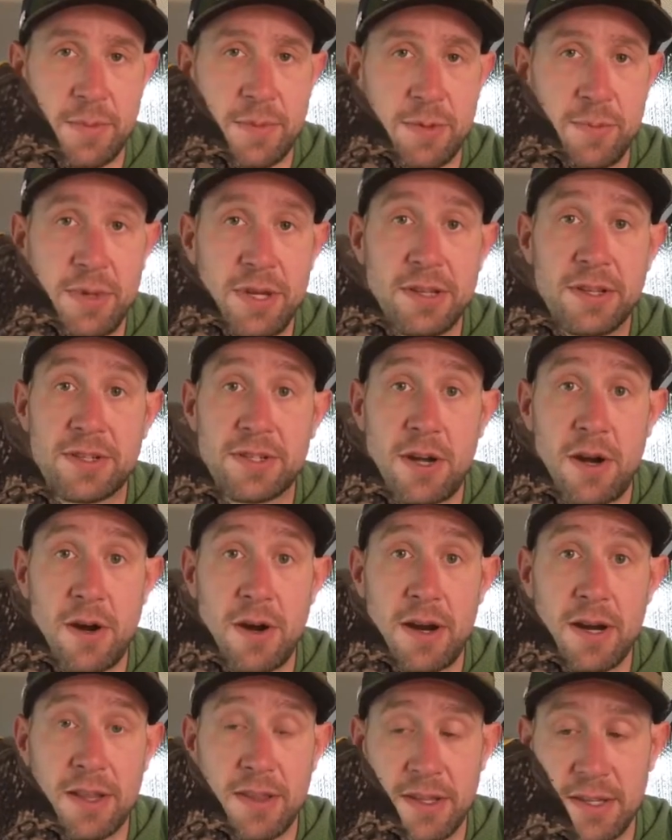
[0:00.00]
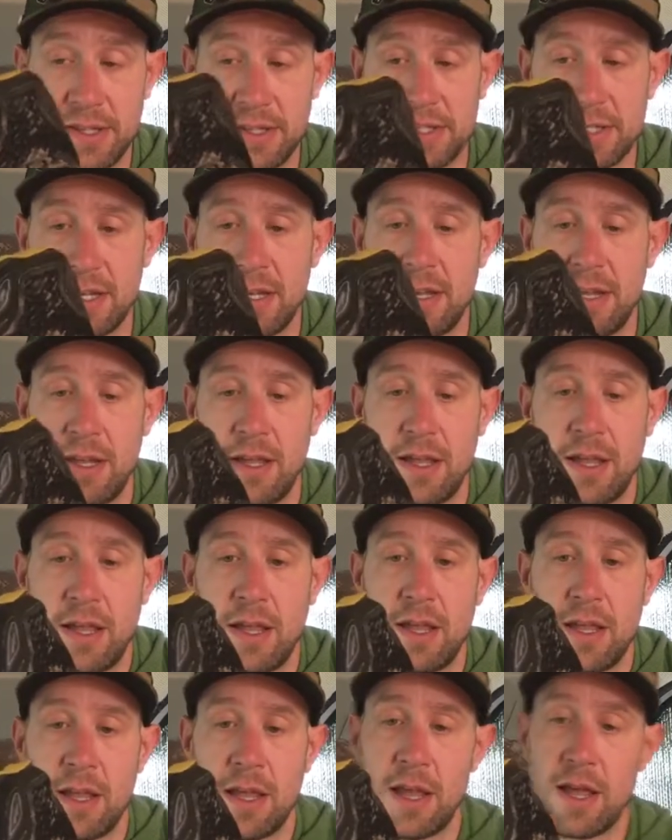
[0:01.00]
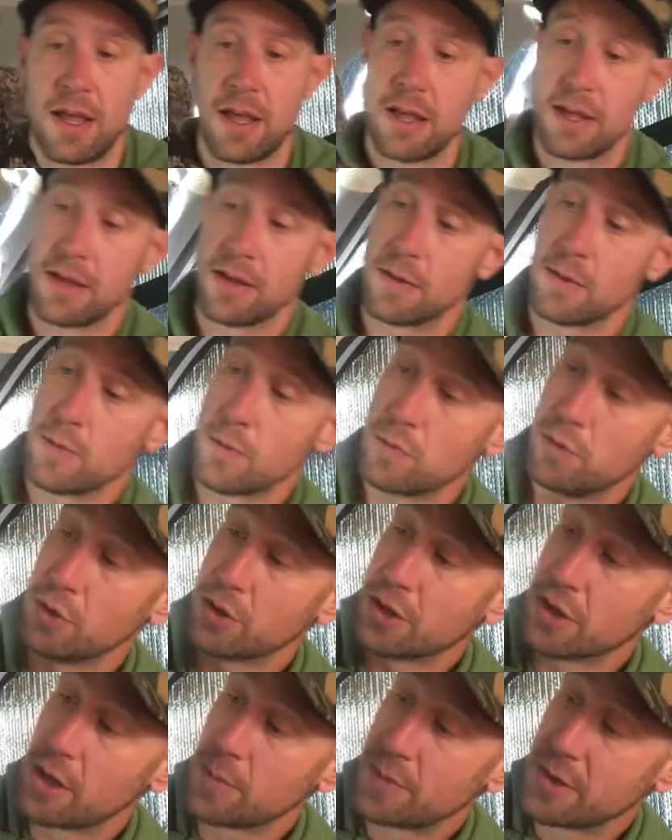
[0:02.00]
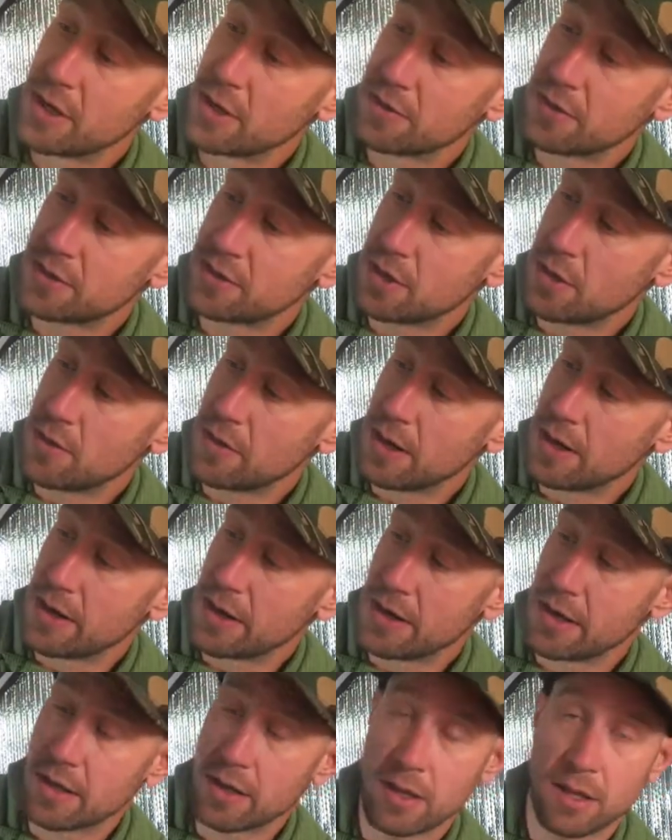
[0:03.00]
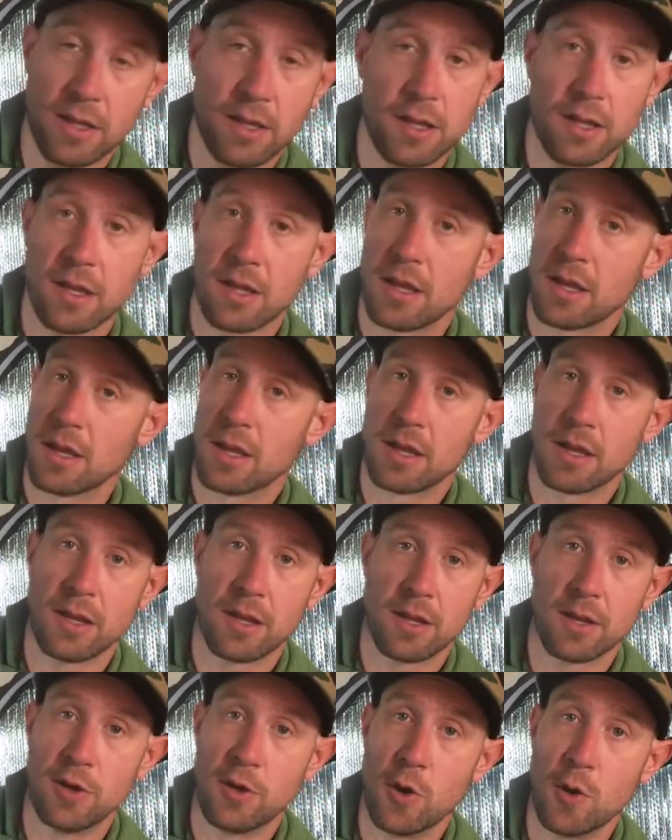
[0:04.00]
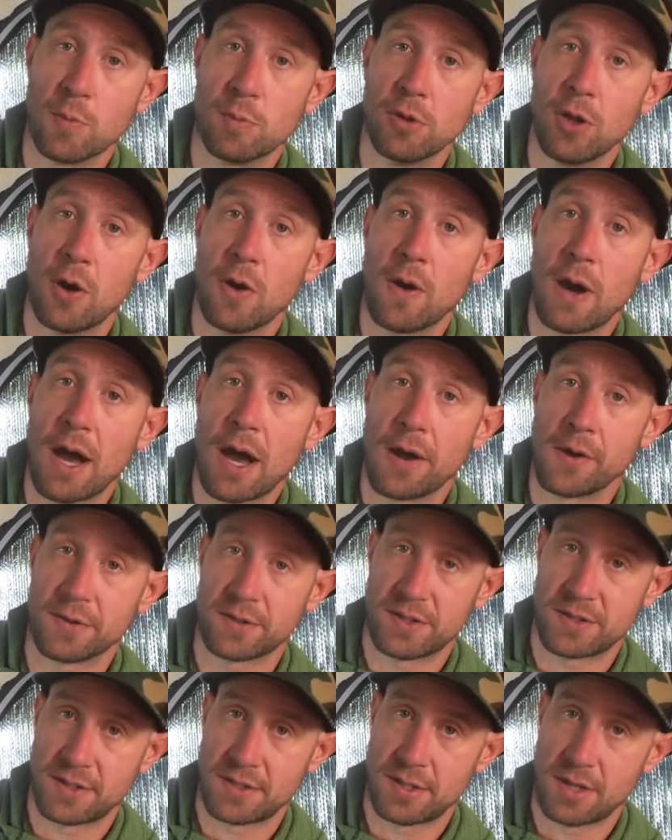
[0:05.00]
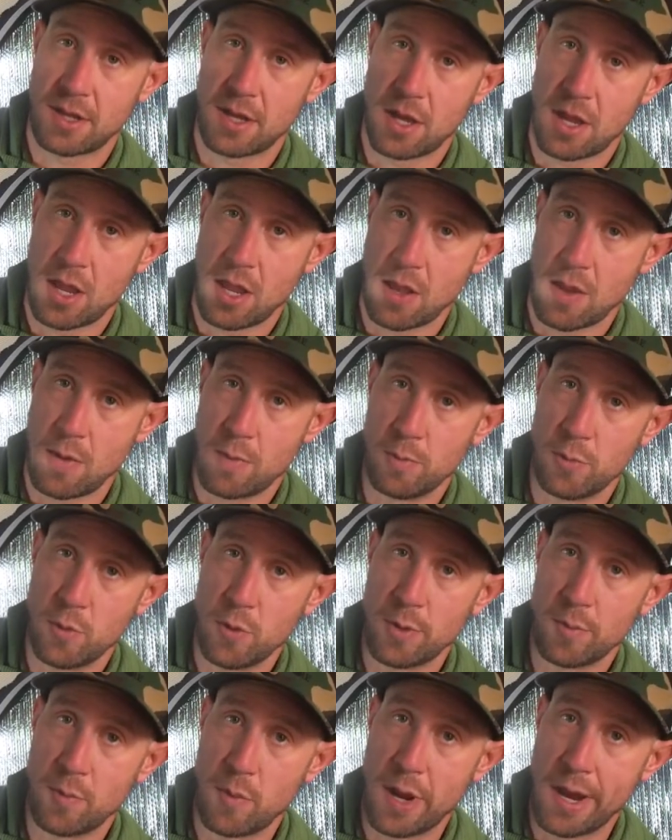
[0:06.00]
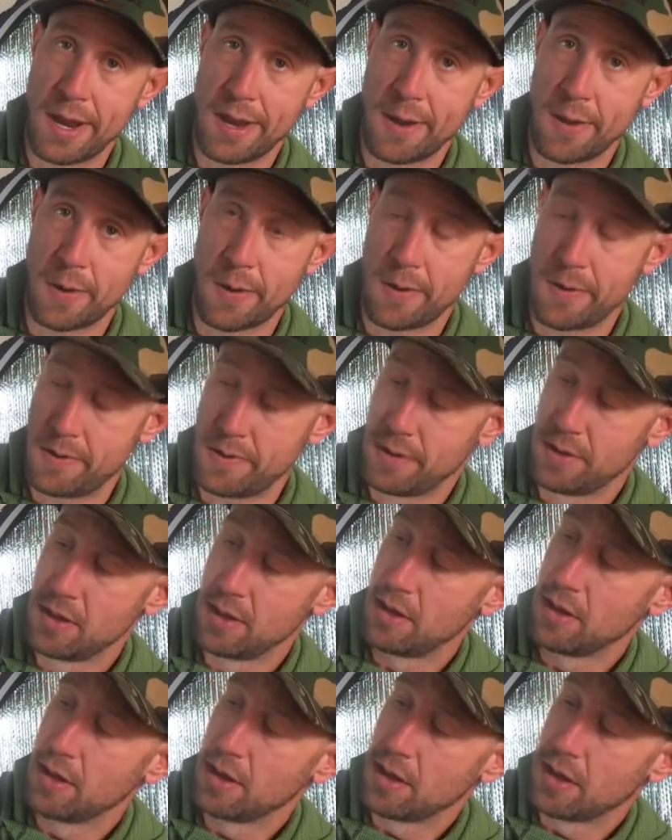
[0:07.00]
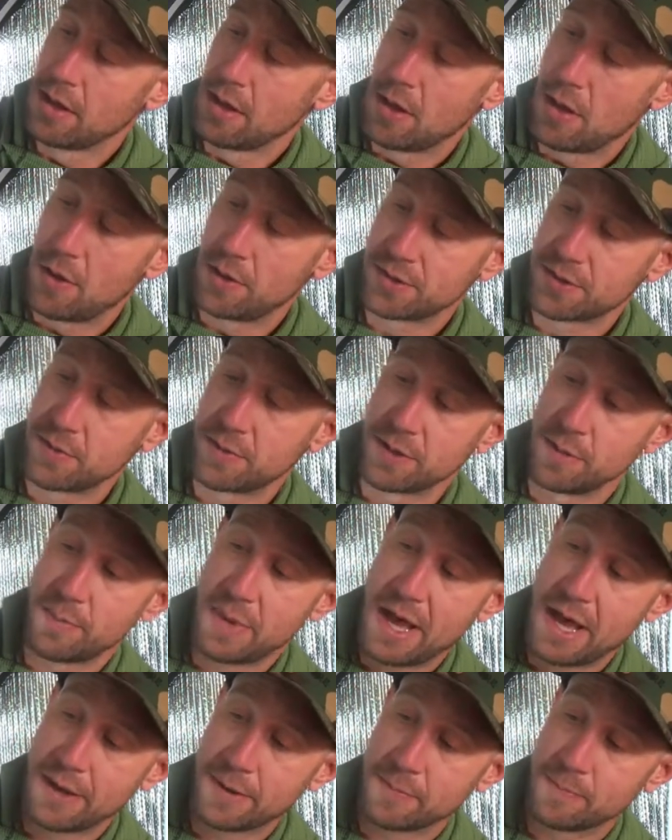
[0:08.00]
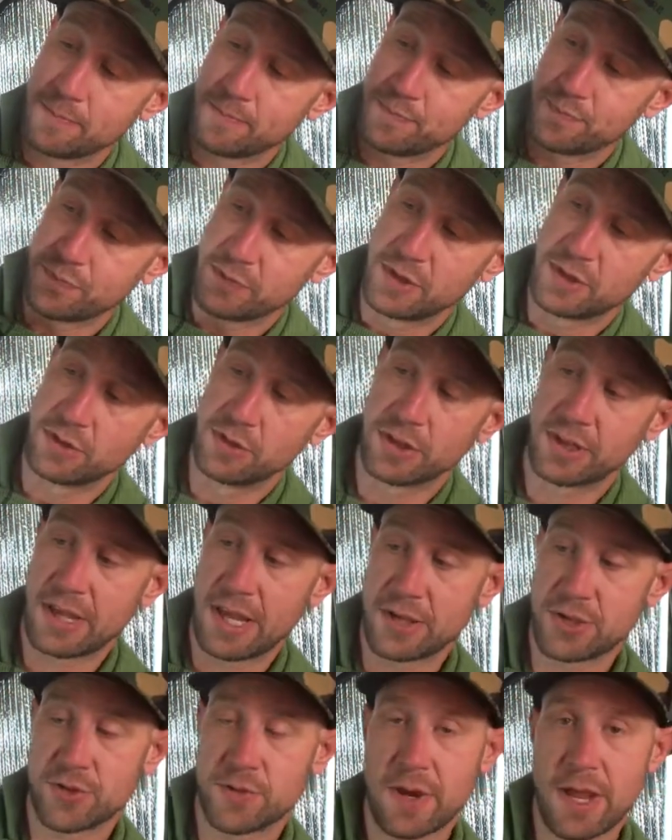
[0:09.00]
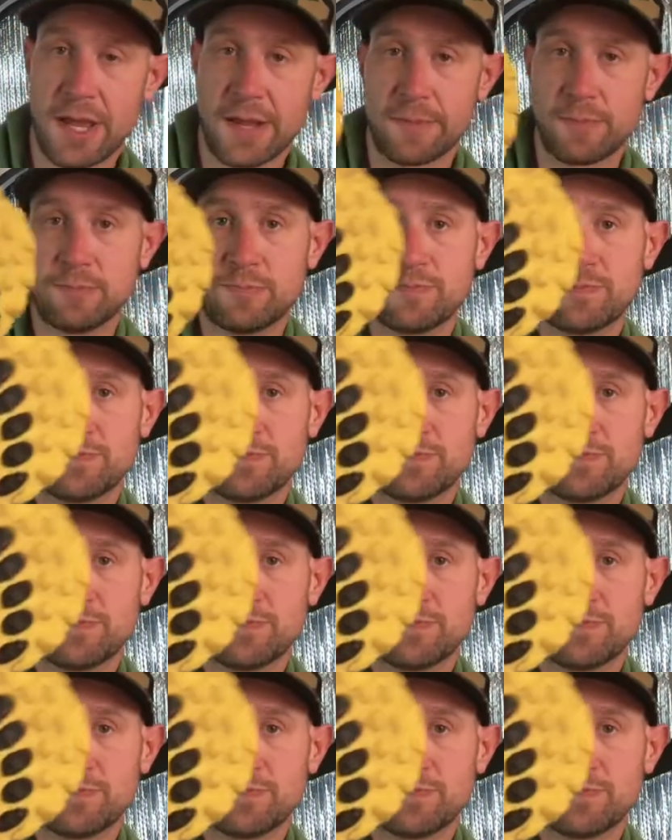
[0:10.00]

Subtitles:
I've been beating the tar out of these. Looking up here at the toe area, no blowouts. Muy bueno. Also on the bottom, you can look at that tread.